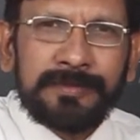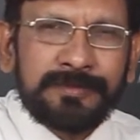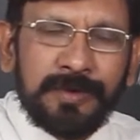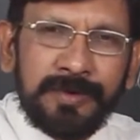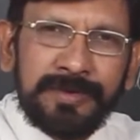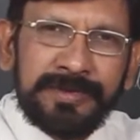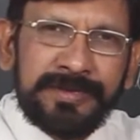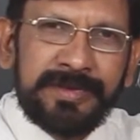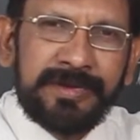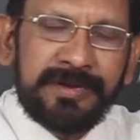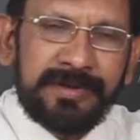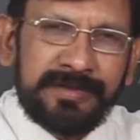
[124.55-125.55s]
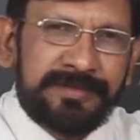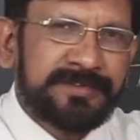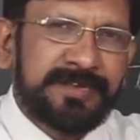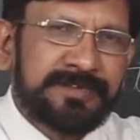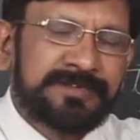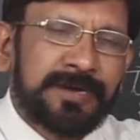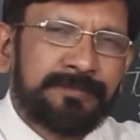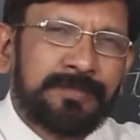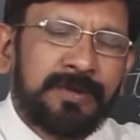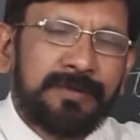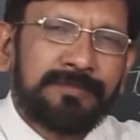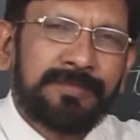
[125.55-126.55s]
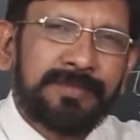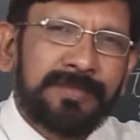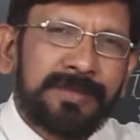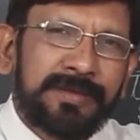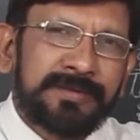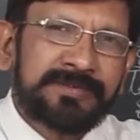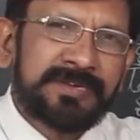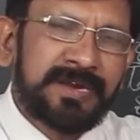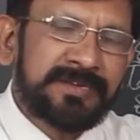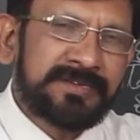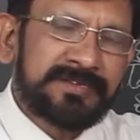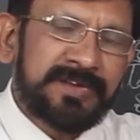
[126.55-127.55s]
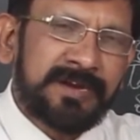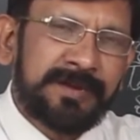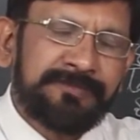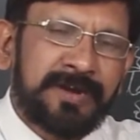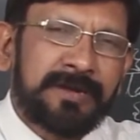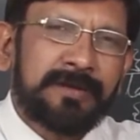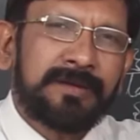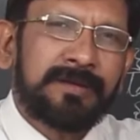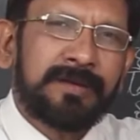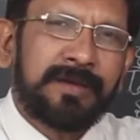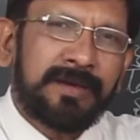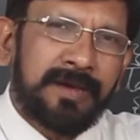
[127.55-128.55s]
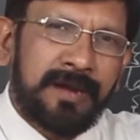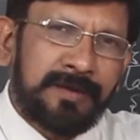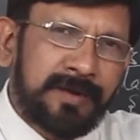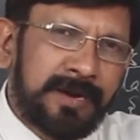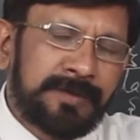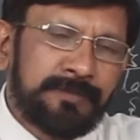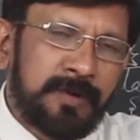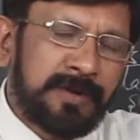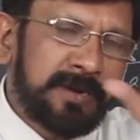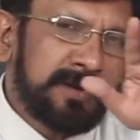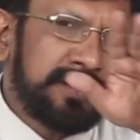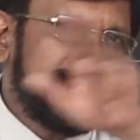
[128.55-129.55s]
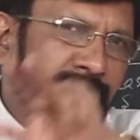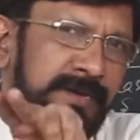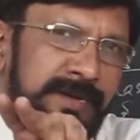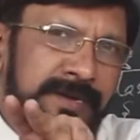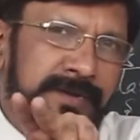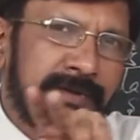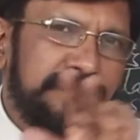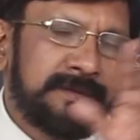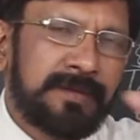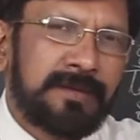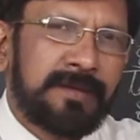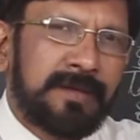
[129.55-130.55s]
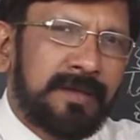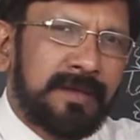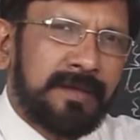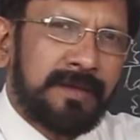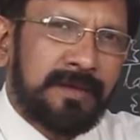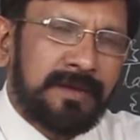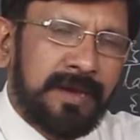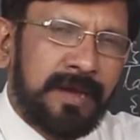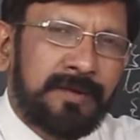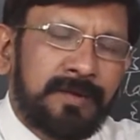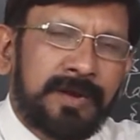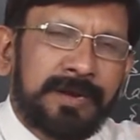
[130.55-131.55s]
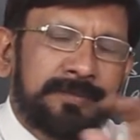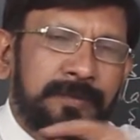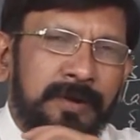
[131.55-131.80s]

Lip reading: So, here in this example, signatures are different, calculate product int, calculate